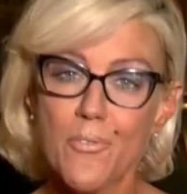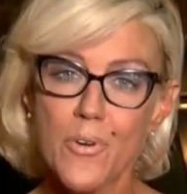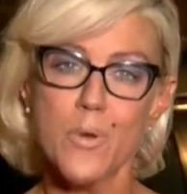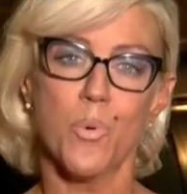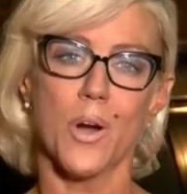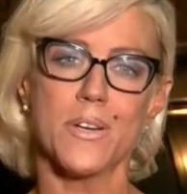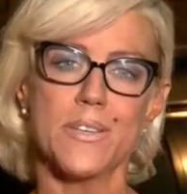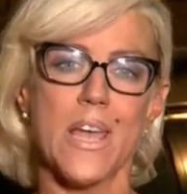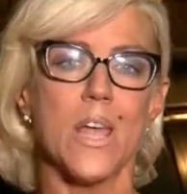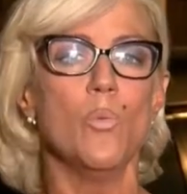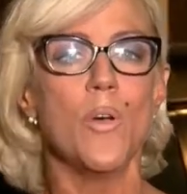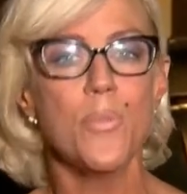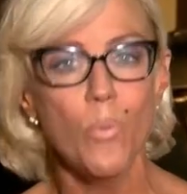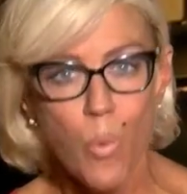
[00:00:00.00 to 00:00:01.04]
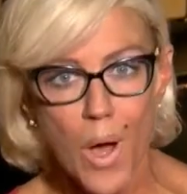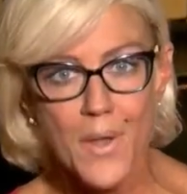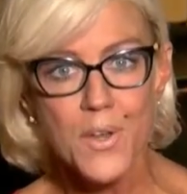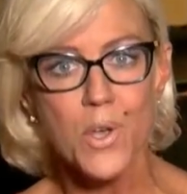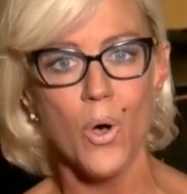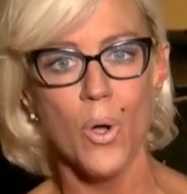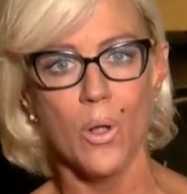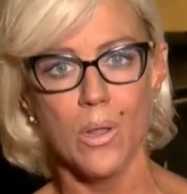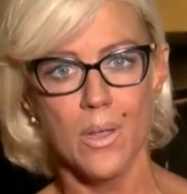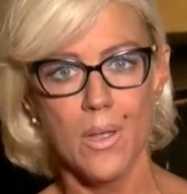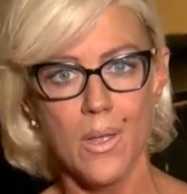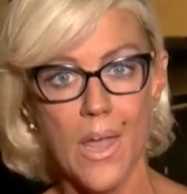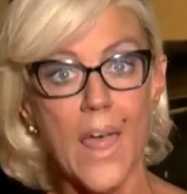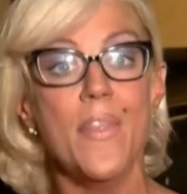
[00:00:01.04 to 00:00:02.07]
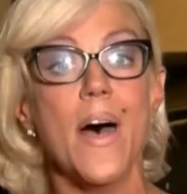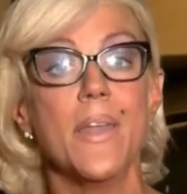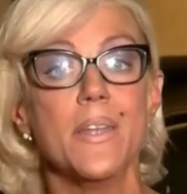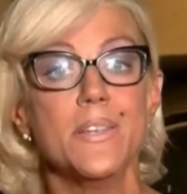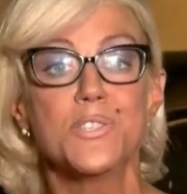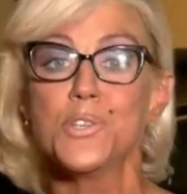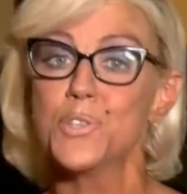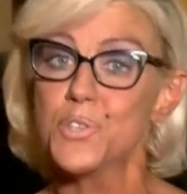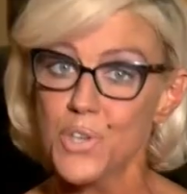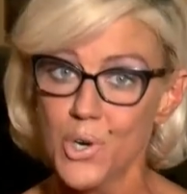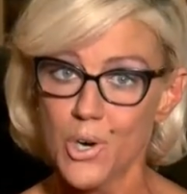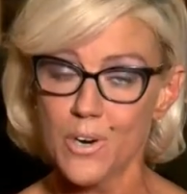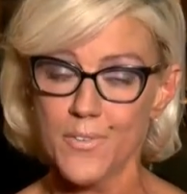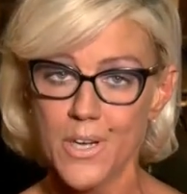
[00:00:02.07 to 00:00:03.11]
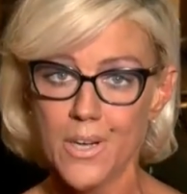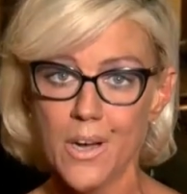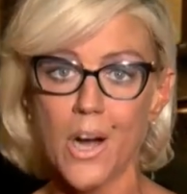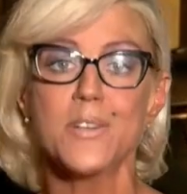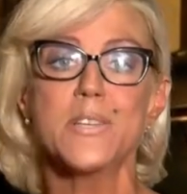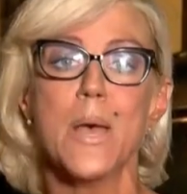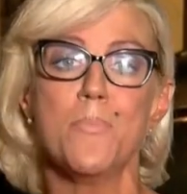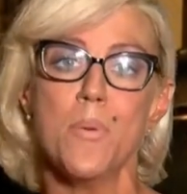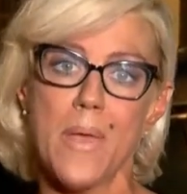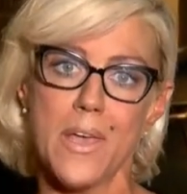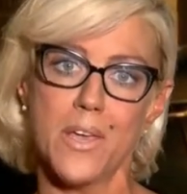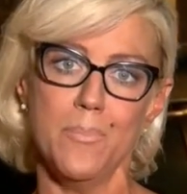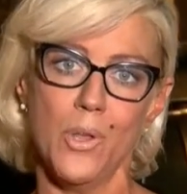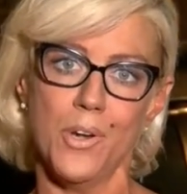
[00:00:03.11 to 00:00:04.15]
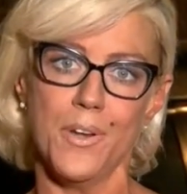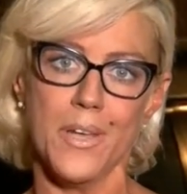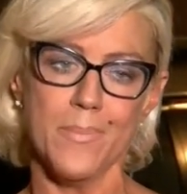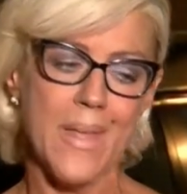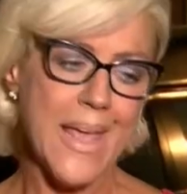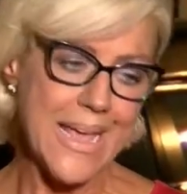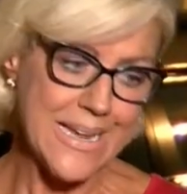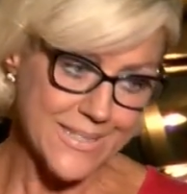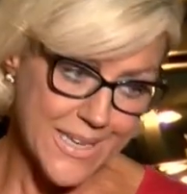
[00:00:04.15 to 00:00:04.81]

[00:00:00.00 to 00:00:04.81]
every workday with one goal, and that is to serve our Tampa Bay community. He